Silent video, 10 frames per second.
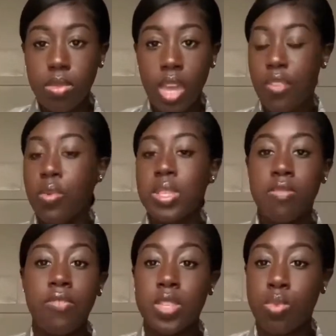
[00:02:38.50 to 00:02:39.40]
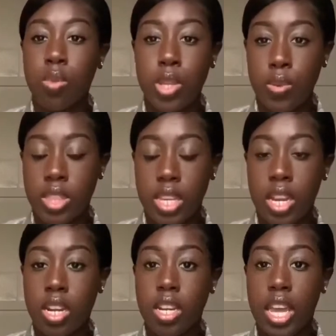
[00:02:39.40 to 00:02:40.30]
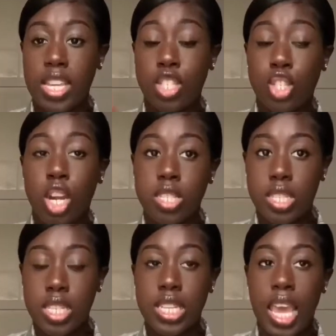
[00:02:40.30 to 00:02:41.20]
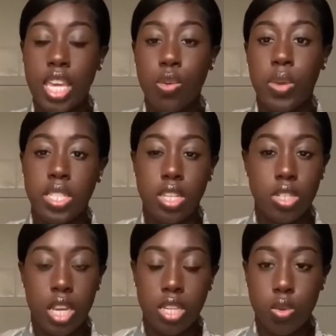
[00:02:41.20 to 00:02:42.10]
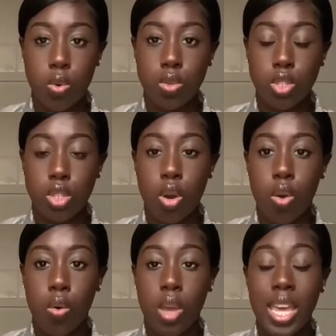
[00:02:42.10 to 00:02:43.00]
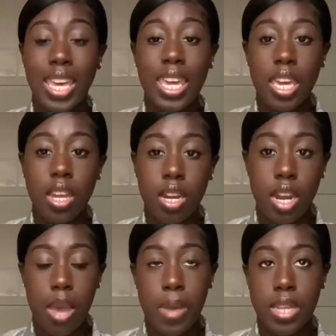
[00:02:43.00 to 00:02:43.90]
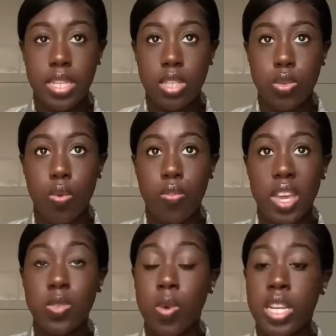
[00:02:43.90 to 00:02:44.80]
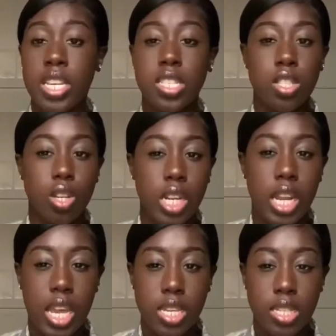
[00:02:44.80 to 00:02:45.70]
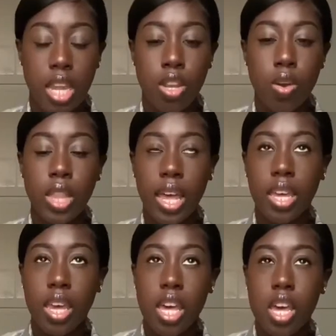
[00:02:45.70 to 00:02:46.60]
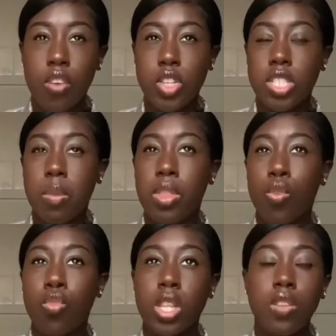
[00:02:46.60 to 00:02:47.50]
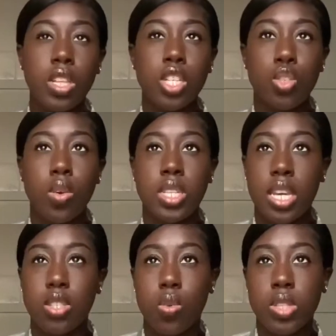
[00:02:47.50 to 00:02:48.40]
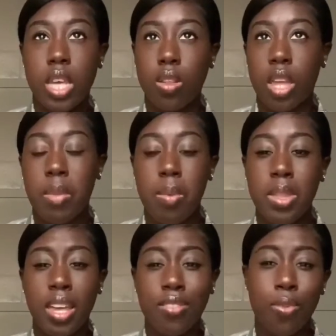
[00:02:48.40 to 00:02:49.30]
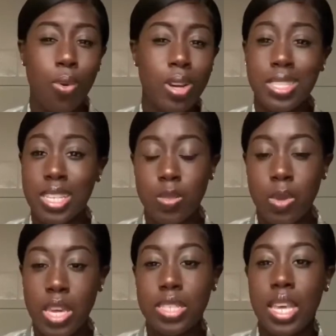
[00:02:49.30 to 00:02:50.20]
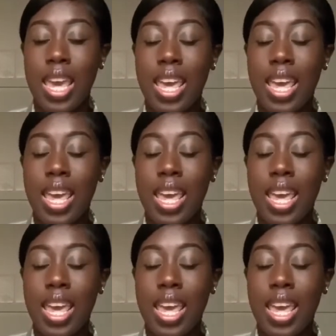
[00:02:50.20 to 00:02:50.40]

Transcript: Everyone's in phase one when you get there. It starts the day you get to your tech school. So here at my tech school, phase one is 30 days. I know like for some of the really, really short tech schools that are like maybe like four to six weeks,